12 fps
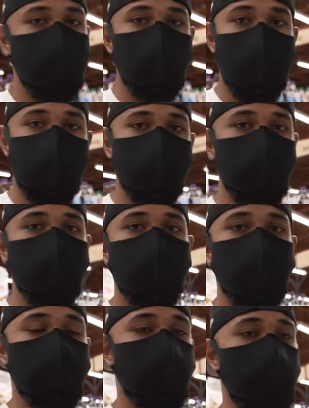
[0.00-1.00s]
your rice
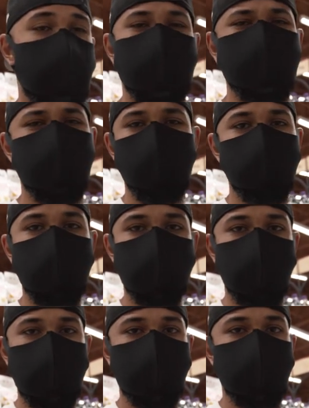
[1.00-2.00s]
bowls, your any type of meals
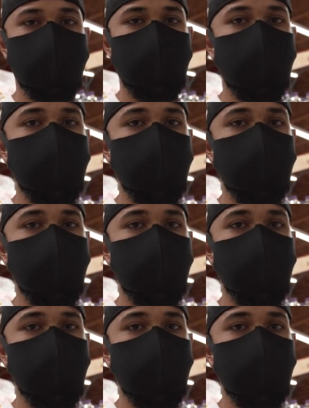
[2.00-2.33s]
basically,